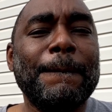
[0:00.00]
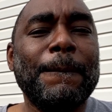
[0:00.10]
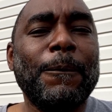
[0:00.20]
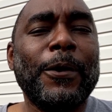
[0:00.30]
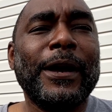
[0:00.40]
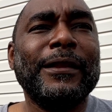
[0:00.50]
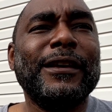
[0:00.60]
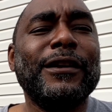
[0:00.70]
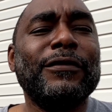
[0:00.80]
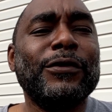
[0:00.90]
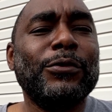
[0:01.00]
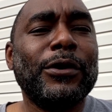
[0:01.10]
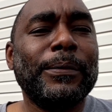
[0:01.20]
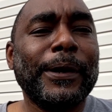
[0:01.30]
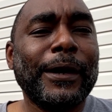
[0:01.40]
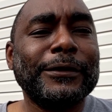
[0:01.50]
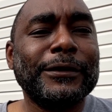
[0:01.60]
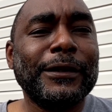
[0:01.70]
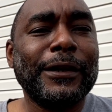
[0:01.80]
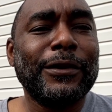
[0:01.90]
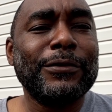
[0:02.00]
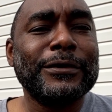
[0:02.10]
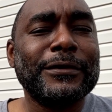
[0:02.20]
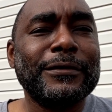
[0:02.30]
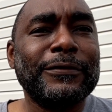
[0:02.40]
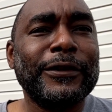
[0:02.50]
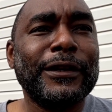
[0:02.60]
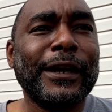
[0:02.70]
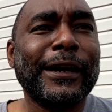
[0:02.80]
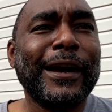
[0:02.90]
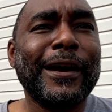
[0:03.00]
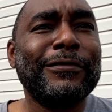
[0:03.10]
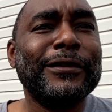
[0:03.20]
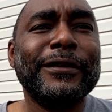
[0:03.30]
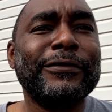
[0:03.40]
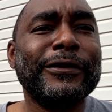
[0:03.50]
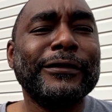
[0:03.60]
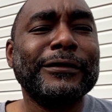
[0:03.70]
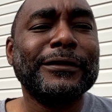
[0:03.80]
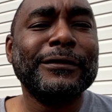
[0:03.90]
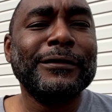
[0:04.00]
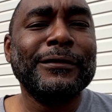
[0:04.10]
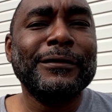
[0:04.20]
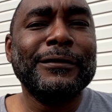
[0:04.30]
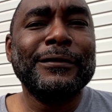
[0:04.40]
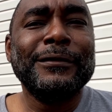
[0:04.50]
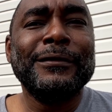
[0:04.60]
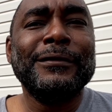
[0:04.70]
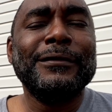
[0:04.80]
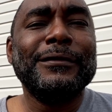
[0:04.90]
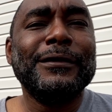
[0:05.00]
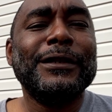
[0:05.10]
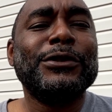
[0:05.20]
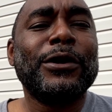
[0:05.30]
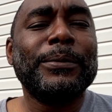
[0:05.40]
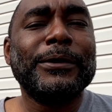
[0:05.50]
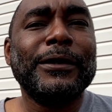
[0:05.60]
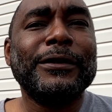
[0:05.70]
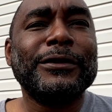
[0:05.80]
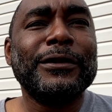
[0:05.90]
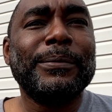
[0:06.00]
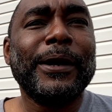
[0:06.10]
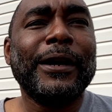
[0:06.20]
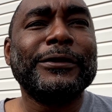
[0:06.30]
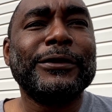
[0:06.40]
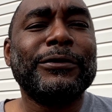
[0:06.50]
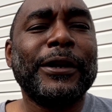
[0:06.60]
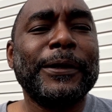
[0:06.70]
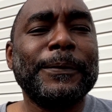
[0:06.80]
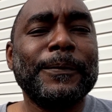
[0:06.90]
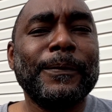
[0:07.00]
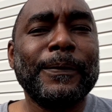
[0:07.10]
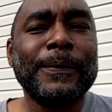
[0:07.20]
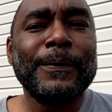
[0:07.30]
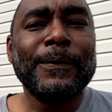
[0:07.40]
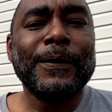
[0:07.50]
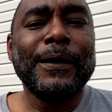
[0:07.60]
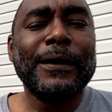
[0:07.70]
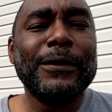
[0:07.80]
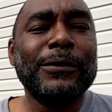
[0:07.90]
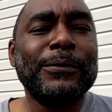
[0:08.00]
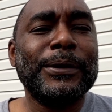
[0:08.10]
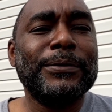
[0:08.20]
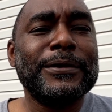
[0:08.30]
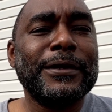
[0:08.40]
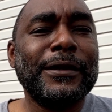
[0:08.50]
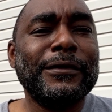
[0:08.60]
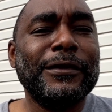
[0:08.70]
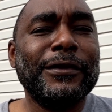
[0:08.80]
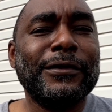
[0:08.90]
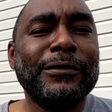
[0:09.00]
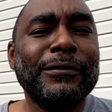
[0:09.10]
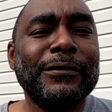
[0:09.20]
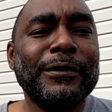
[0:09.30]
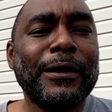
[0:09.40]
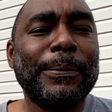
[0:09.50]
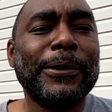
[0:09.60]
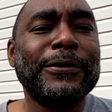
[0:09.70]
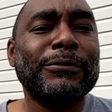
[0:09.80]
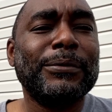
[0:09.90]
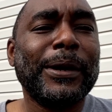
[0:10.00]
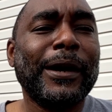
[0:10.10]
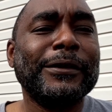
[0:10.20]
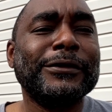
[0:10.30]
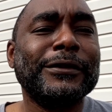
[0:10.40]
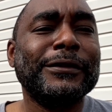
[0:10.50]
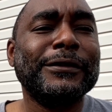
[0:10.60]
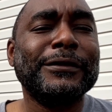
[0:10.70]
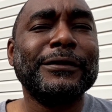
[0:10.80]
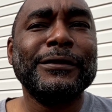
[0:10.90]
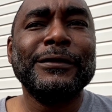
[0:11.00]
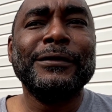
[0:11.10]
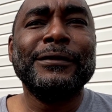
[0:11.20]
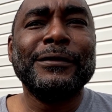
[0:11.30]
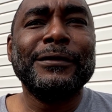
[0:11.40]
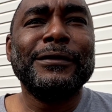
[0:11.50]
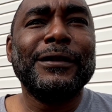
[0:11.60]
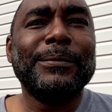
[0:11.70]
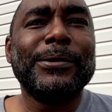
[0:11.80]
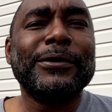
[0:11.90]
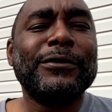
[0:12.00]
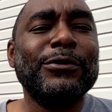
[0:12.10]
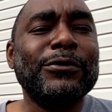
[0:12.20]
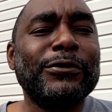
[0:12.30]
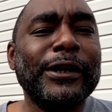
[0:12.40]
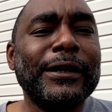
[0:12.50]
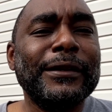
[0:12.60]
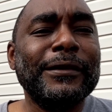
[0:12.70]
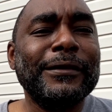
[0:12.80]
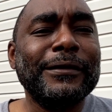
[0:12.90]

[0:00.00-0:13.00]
when I think of the word passion, I always feel like I have a different interpretation of passion, right? I know people said, a person with passion is a person who's really